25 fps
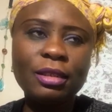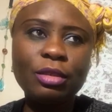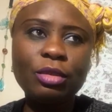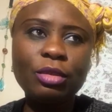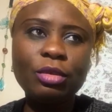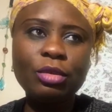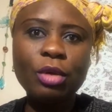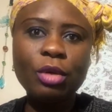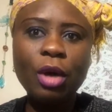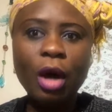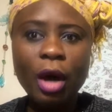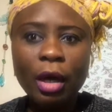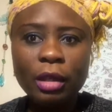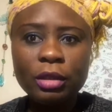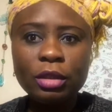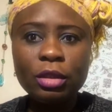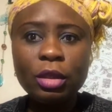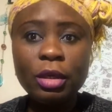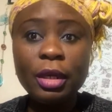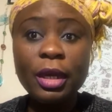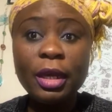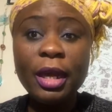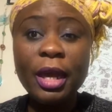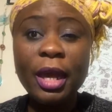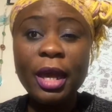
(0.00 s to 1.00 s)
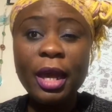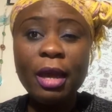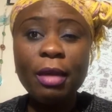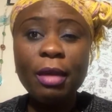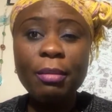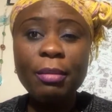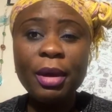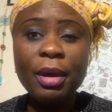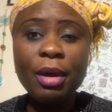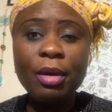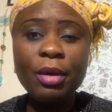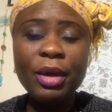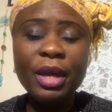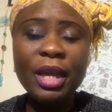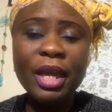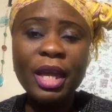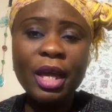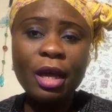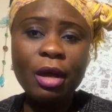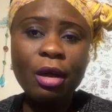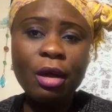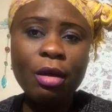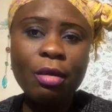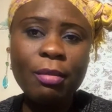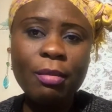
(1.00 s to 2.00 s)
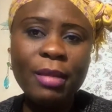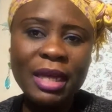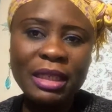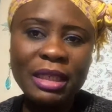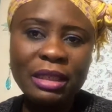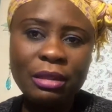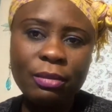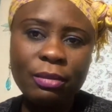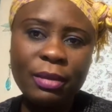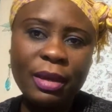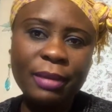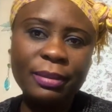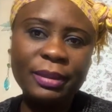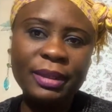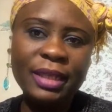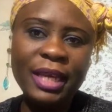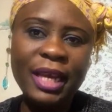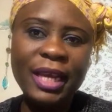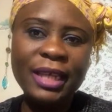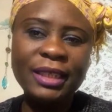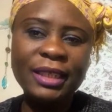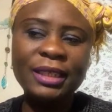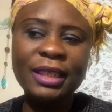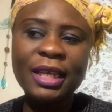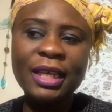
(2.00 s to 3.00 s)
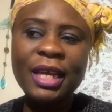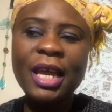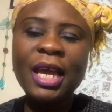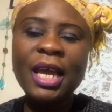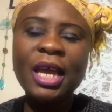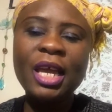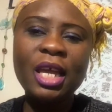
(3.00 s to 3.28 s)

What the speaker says: you also hear about e-commerce website.